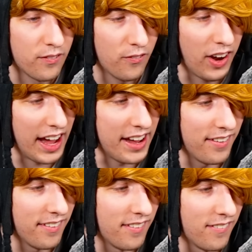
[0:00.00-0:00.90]
Wait,
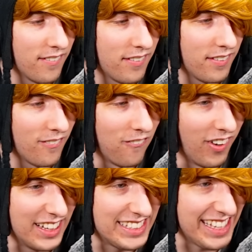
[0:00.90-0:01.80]

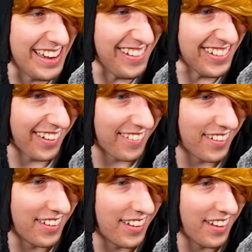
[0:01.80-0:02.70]
was there?
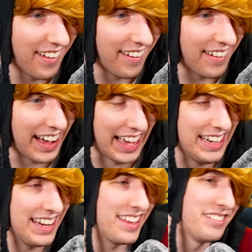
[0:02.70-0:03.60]
I
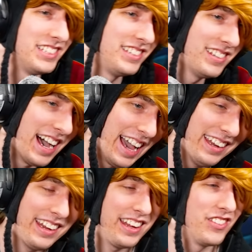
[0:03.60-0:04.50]
didn't
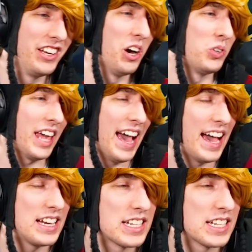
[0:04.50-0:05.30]
even know that.